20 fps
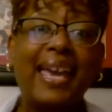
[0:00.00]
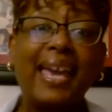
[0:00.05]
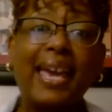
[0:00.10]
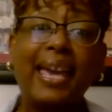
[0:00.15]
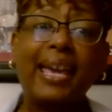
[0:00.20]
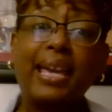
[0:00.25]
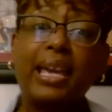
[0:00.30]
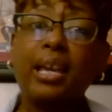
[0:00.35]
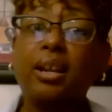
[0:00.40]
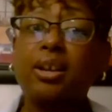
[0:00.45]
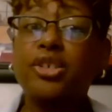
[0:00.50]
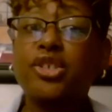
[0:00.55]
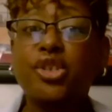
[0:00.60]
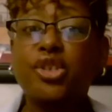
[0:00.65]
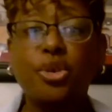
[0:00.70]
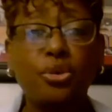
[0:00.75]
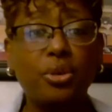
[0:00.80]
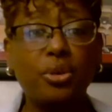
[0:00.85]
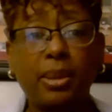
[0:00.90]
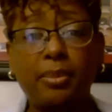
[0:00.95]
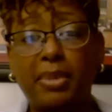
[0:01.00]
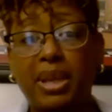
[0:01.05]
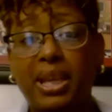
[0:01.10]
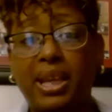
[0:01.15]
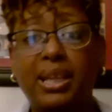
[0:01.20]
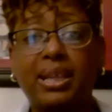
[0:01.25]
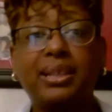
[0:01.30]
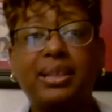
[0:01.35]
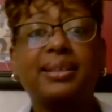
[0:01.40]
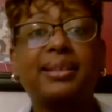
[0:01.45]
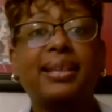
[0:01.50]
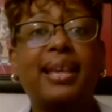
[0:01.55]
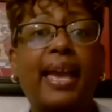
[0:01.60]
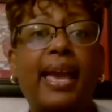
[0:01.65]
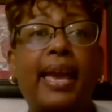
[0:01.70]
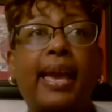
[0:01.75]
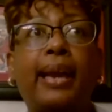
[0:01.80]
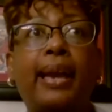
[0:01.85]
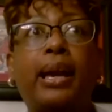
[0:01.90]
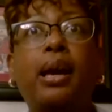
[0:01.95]
and get on school committees
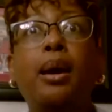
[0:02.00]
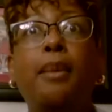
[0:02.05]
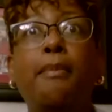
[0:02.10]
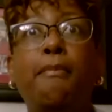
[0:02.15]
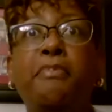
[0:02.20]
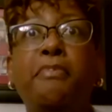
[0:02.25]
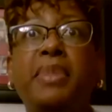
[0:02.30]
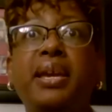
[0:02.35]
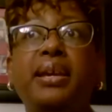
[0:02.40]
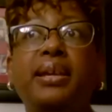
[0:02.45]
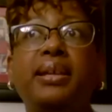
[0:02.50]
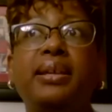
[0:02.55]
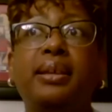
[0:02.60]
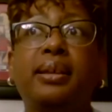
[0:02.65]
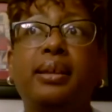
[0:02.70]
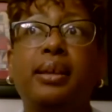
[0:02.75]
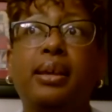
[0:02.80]
and commit